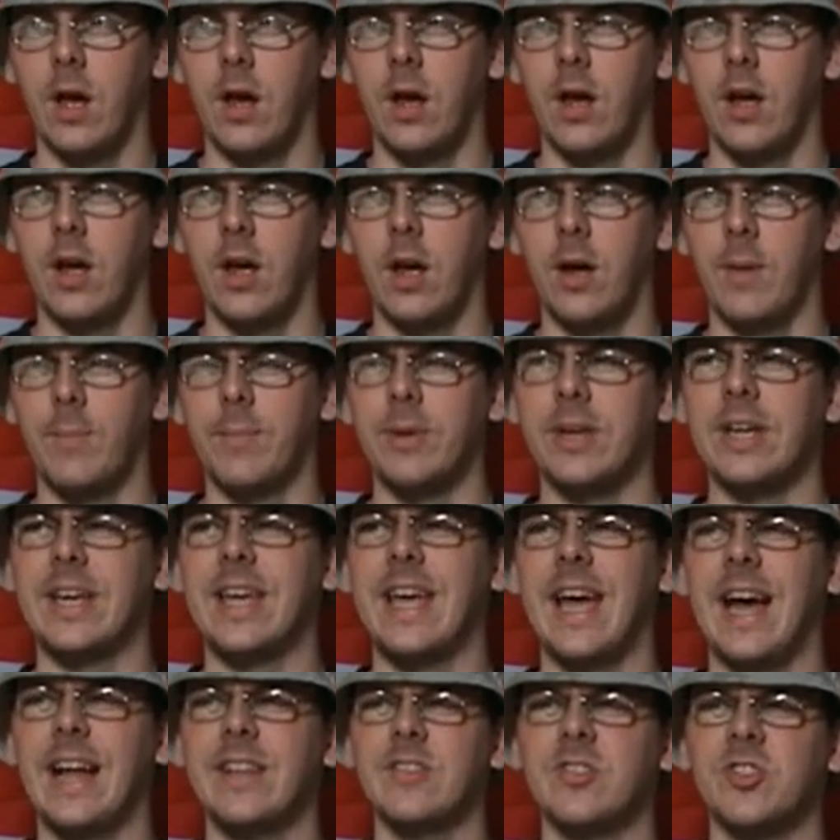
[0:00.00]
uh, but
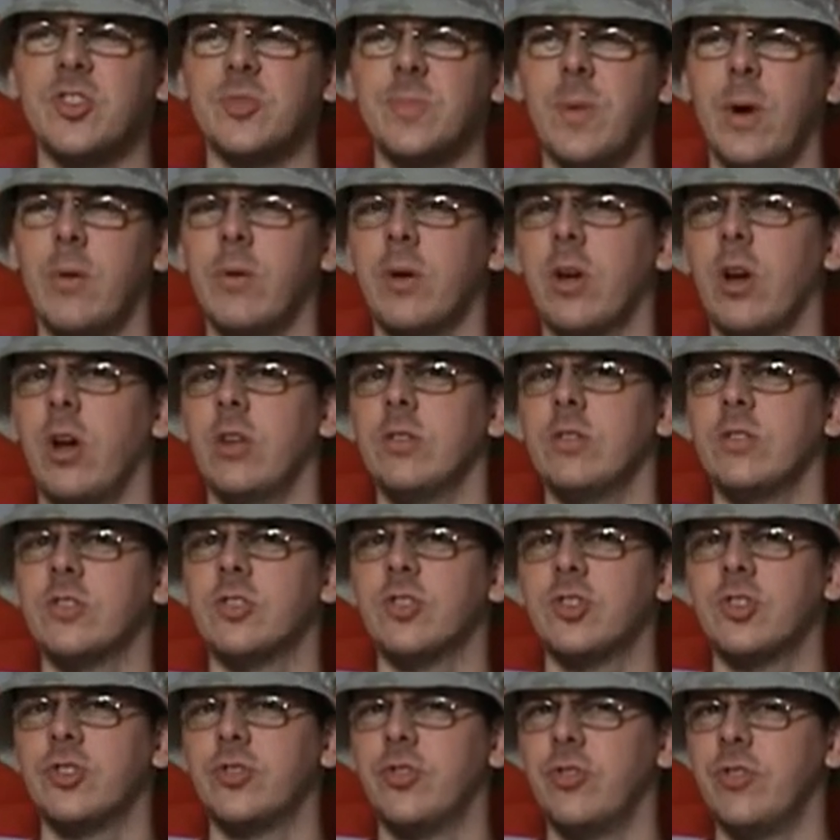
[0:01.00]
you can smoke on
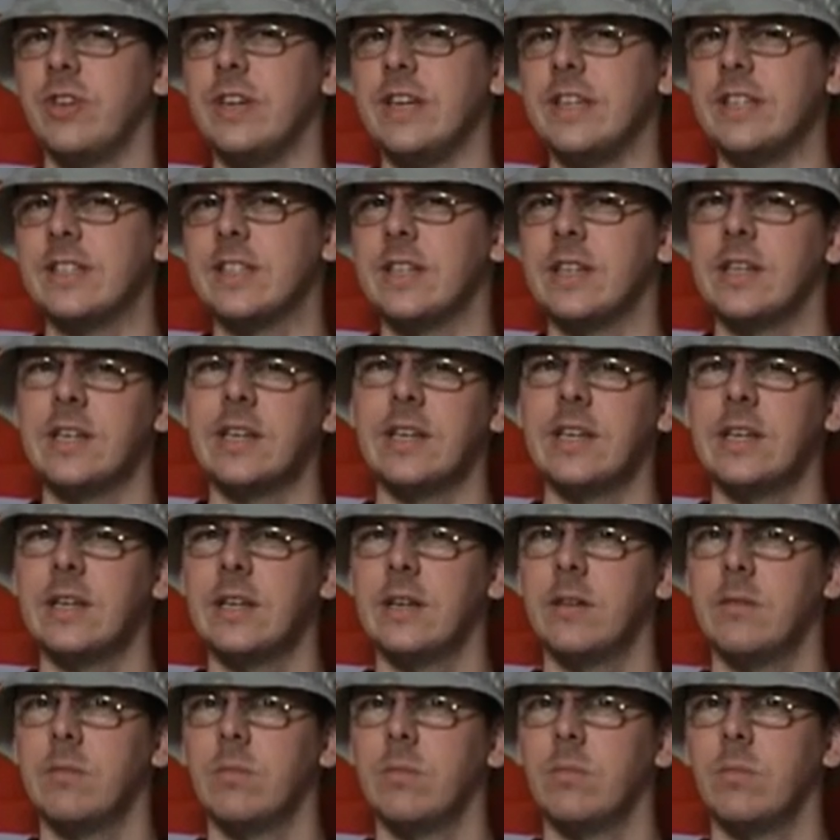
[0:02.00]
the street.
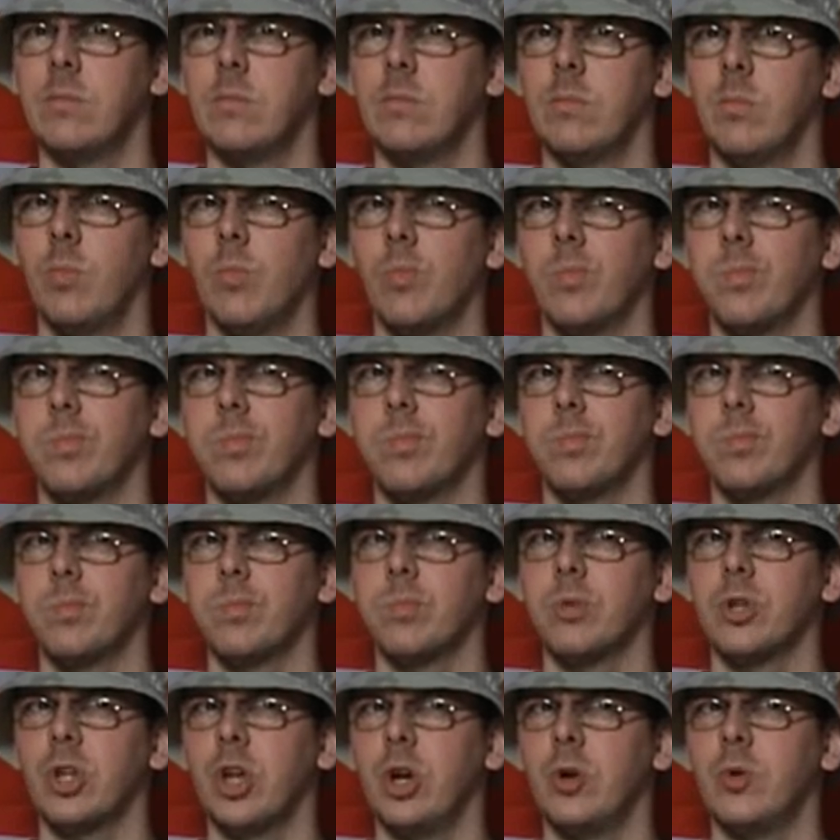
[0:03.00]

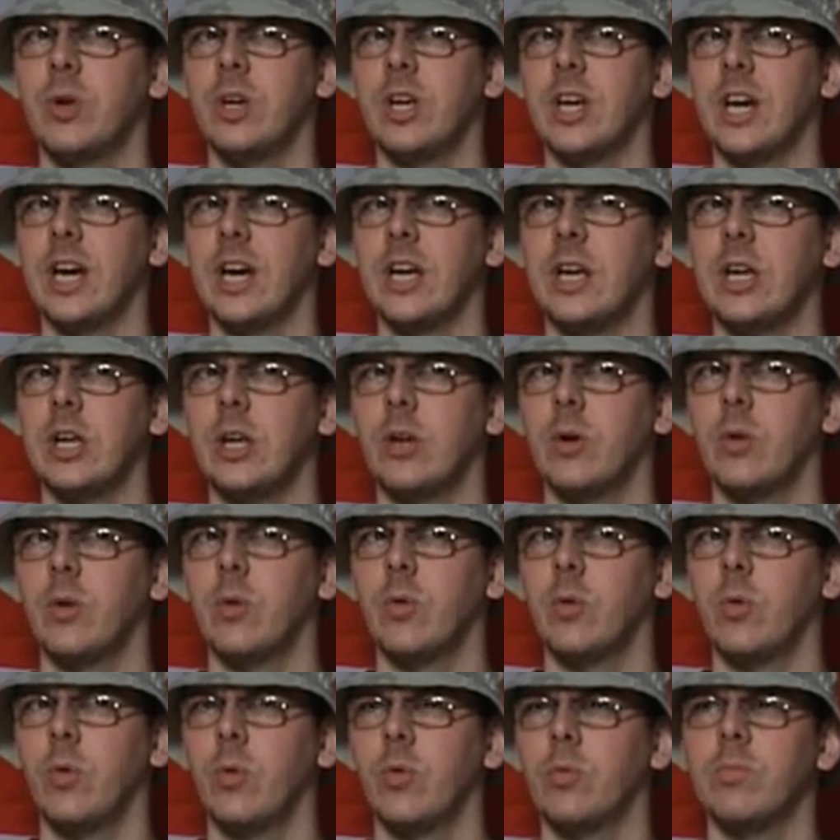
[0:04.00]
Okay,
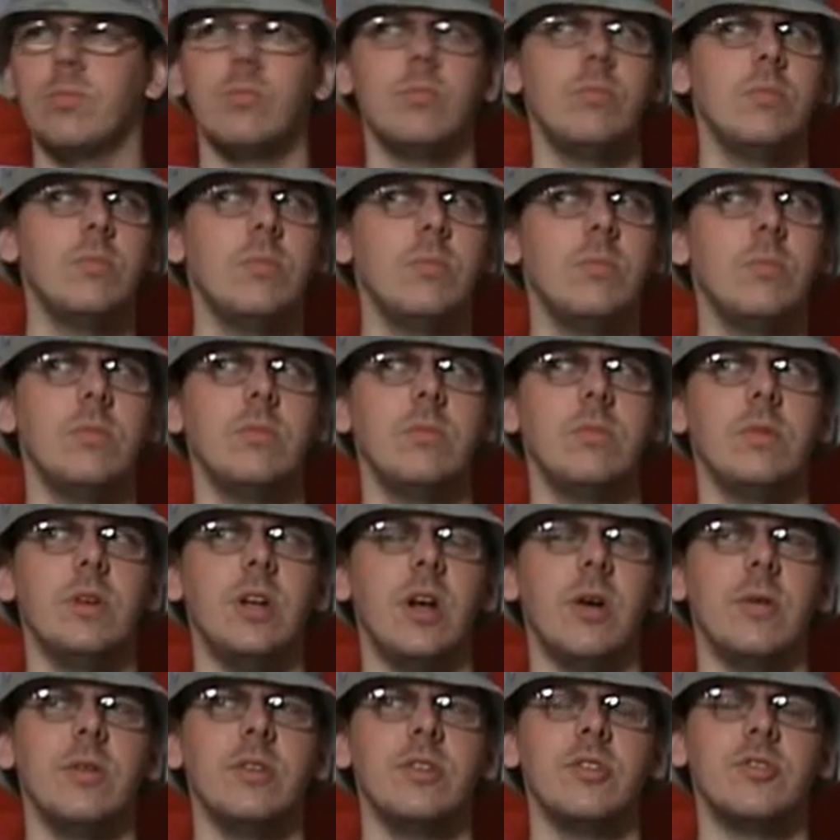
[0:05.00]

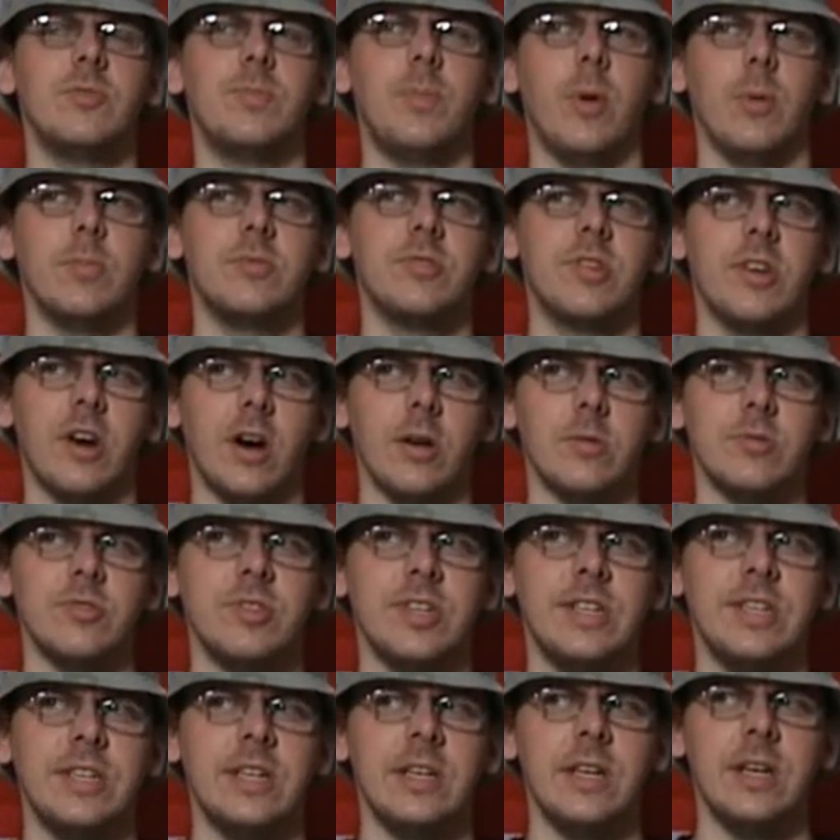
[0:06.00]
you know, and there's pubs
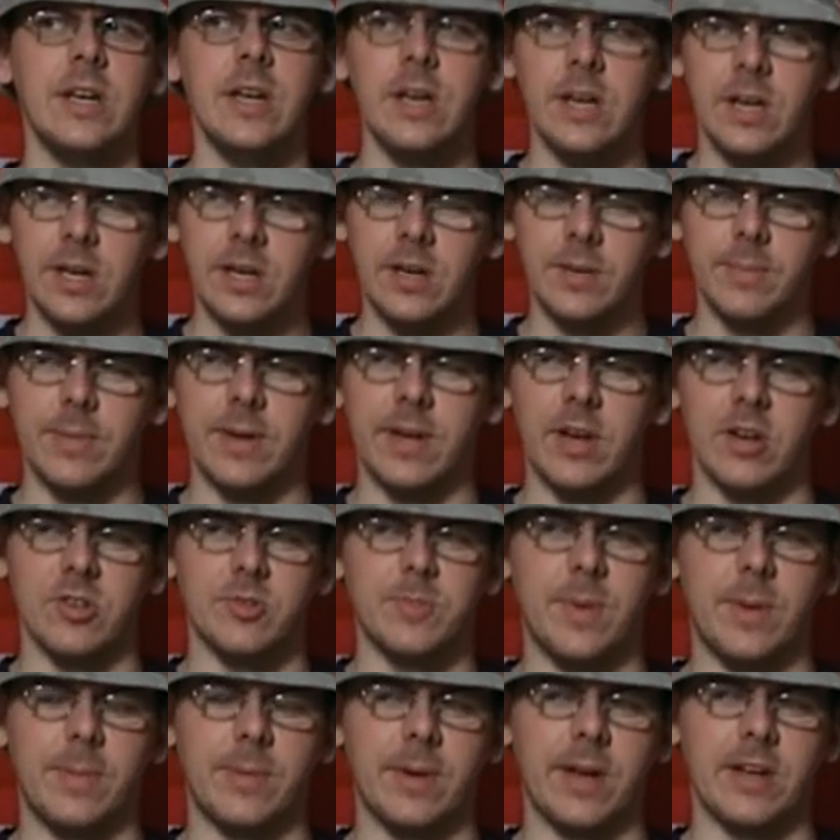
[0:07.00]
closing
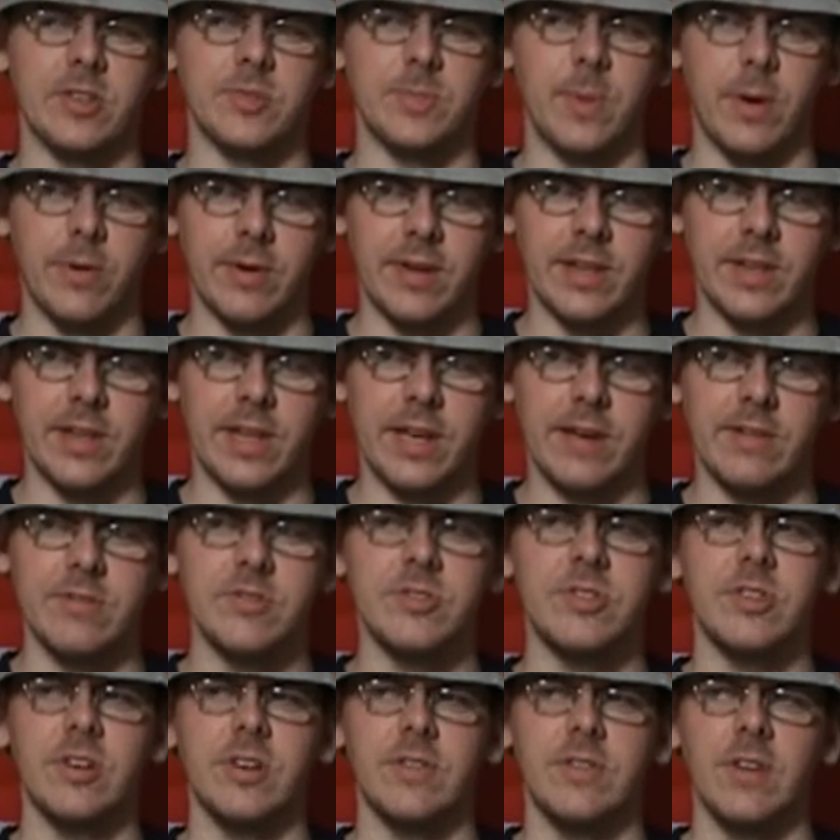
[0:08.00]
because people can't smoke in
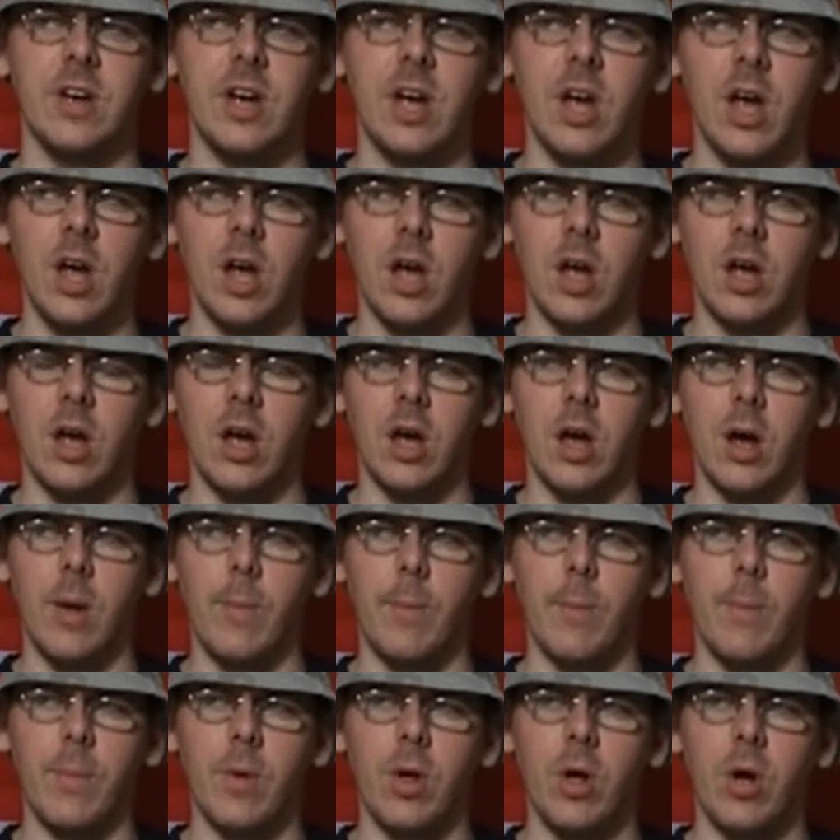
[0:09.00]
there and stuff.
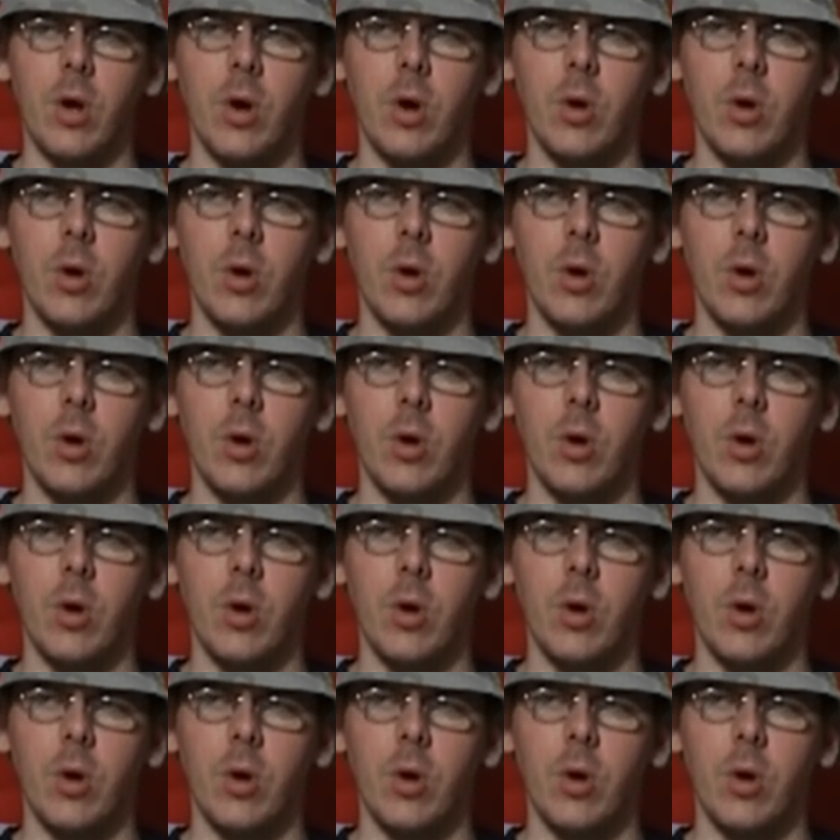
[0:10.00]
Um,